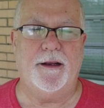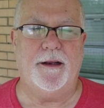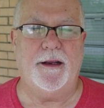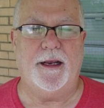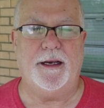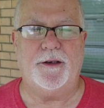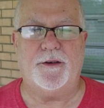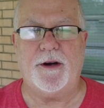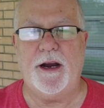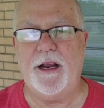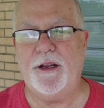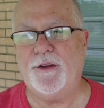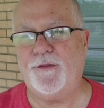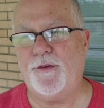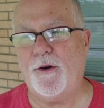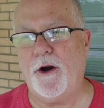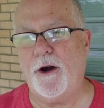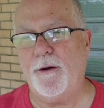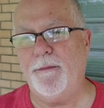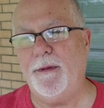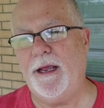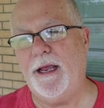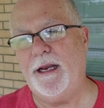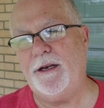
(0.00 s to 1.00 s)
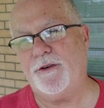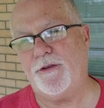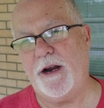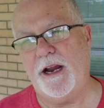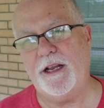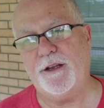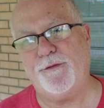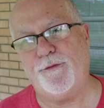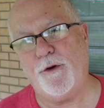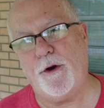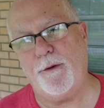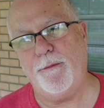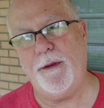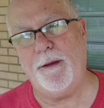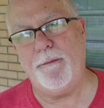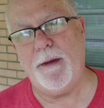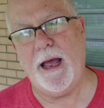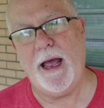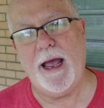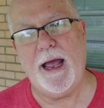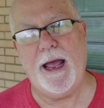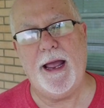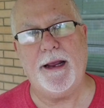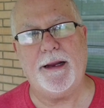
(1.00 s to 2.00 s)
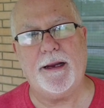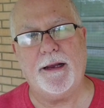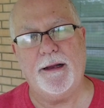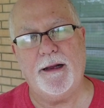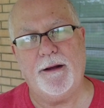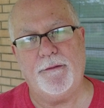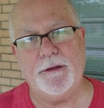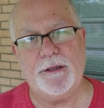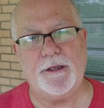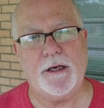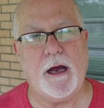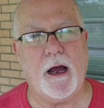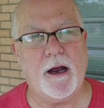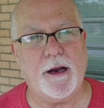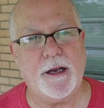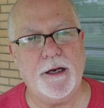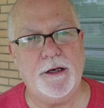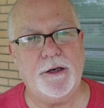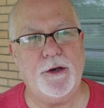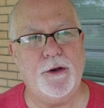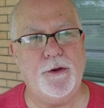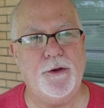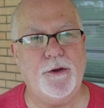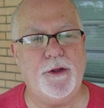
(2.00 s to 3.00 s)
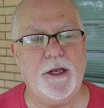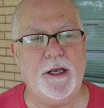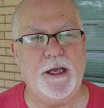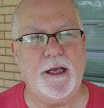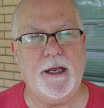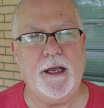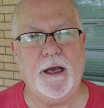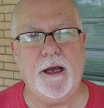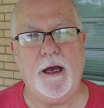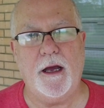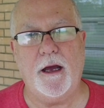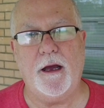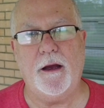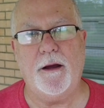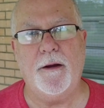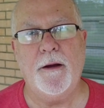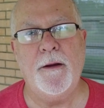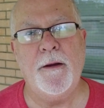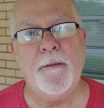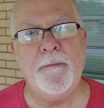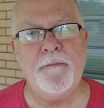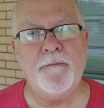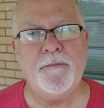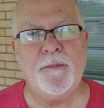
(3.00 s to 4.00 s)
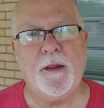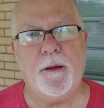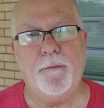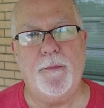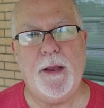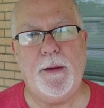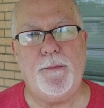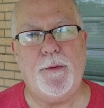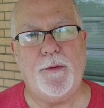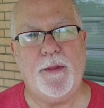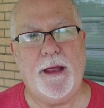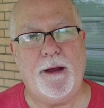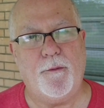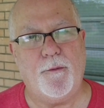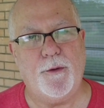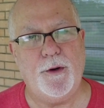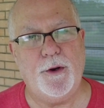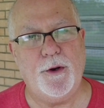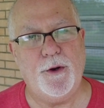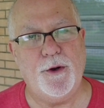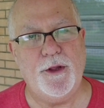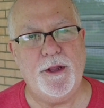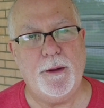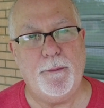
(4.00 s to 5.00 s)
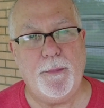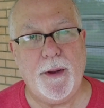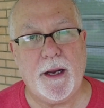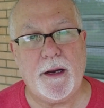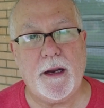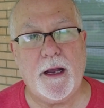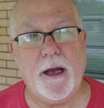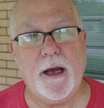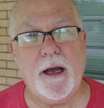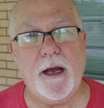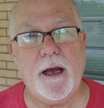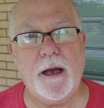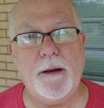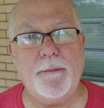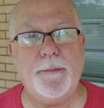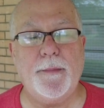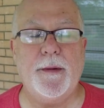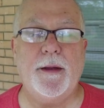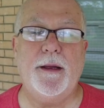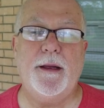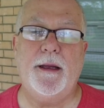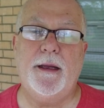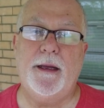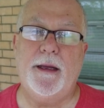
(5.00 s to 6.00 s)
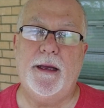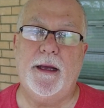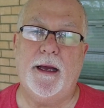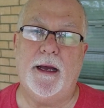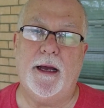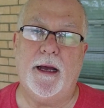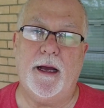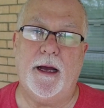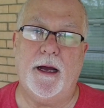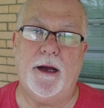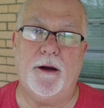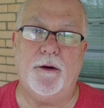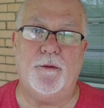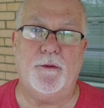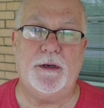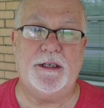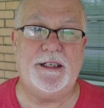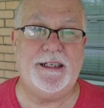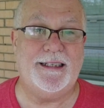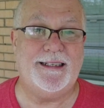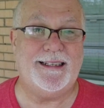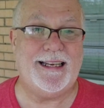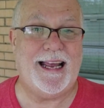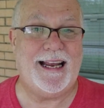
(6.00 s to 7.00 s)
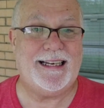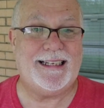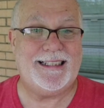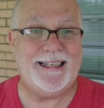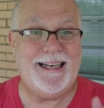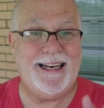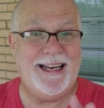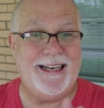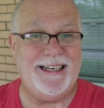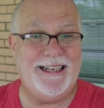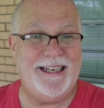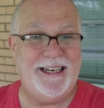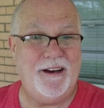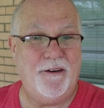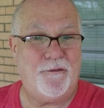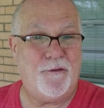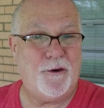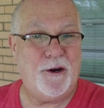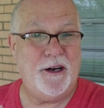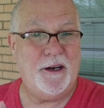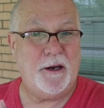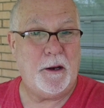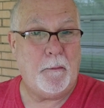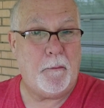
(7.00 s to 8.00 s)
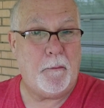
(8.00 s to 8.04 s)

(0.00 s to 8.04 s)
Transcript: They transferred me back. I was talking to the people that were doing the pickup, which is actually a different